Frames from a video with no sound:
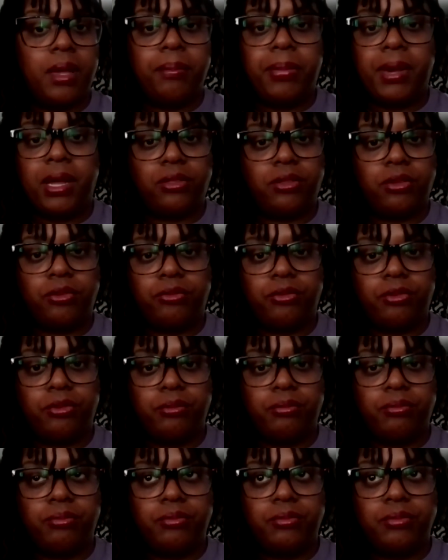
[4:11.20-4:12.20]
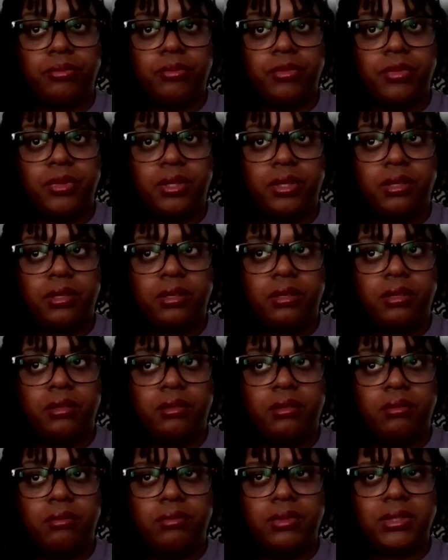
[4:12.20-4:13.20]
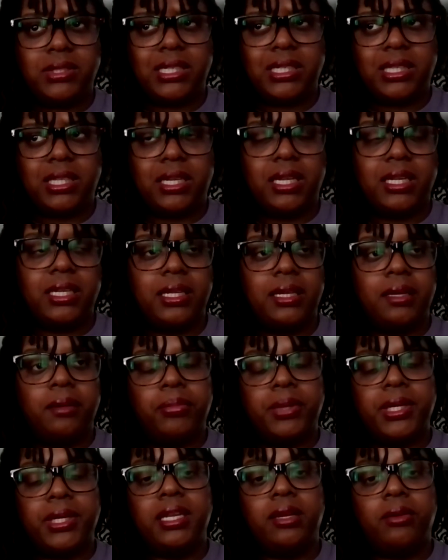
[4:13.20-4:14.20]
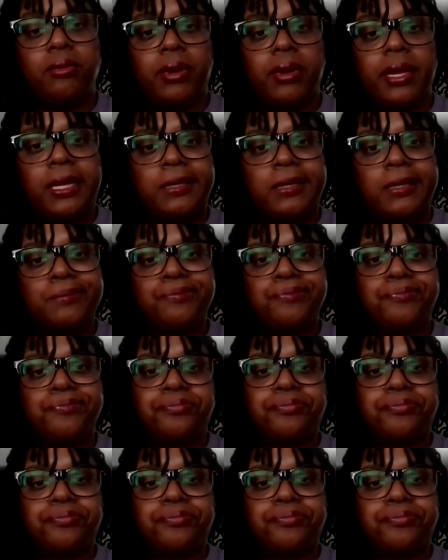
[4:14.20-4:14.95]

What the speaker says: about the group, which I think I did. But anyway,